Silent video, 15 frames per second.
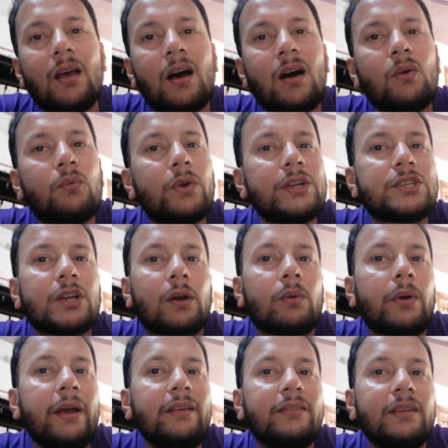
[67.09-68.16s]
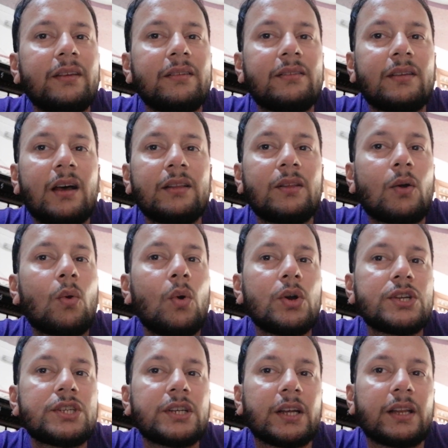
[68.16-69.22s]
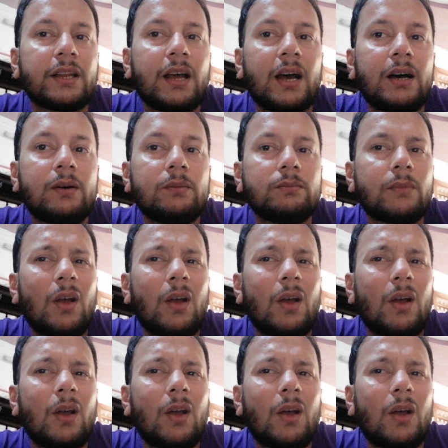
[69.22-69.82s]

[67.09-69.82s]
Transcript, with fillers: Uh, which raises uh, the question uh,